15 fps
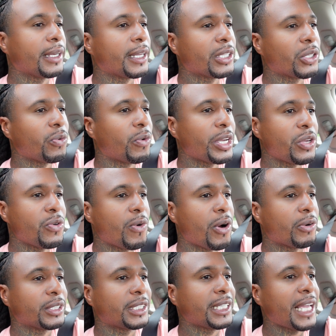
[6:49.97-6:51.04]
Get the one you
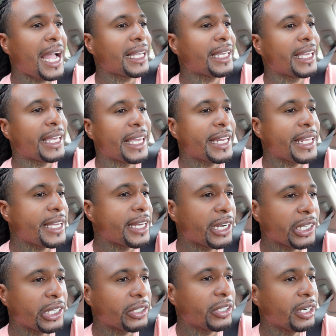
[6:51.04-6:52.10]
want. See, I can get any
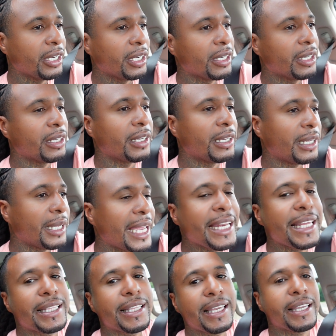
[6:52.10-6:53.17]
color,
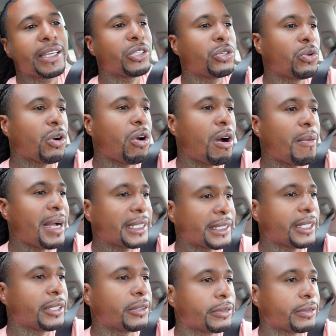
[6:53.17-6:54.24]
anything, and do it all
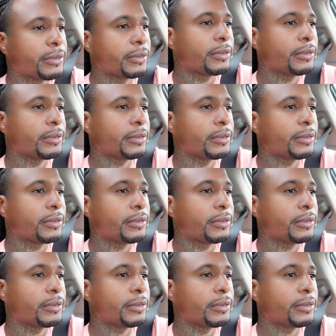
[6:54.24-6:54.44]
myself.